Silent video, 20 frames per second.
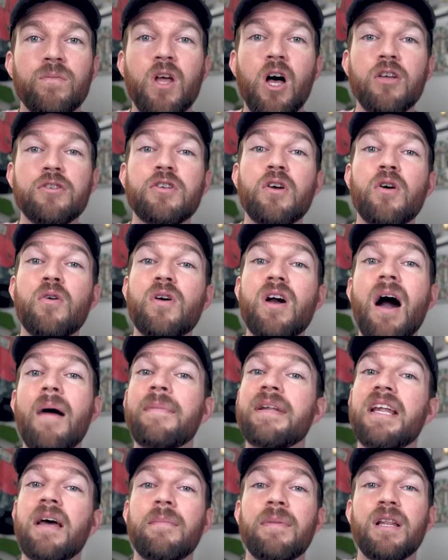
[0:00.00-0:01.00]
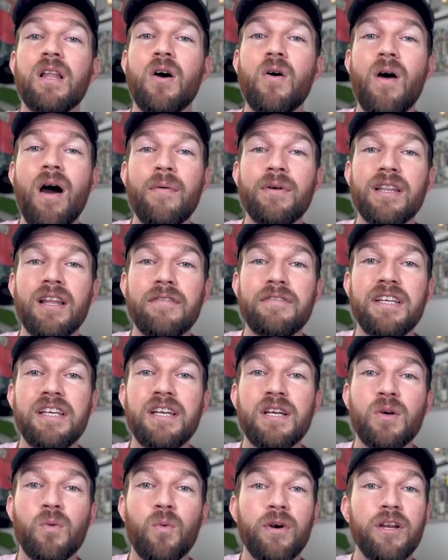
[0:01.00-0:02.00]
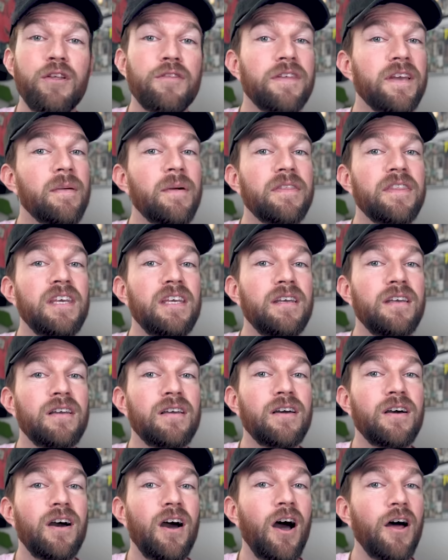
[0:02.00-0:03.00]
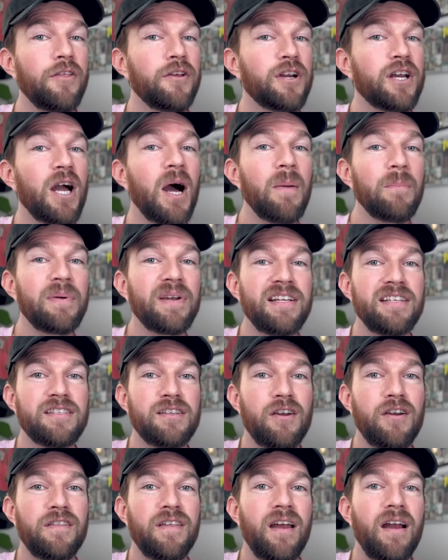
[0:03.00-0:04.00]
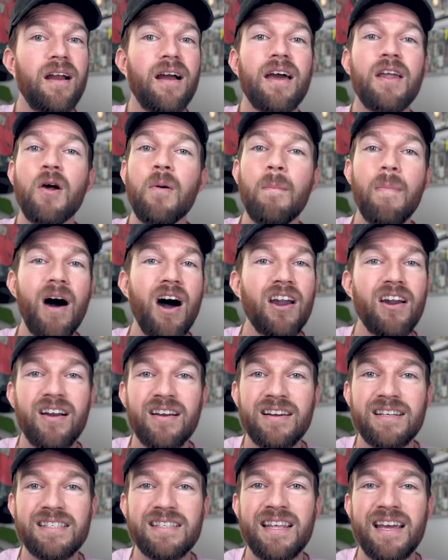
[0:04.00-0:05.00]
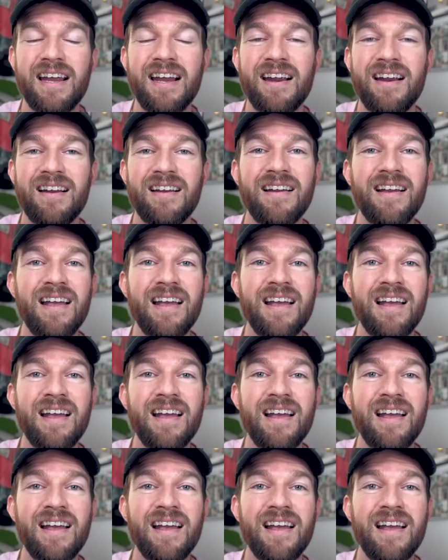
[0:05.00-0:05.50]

Also, comment down below. I would love to hear, what do you think about the other companies that are there? I know Monarch's there.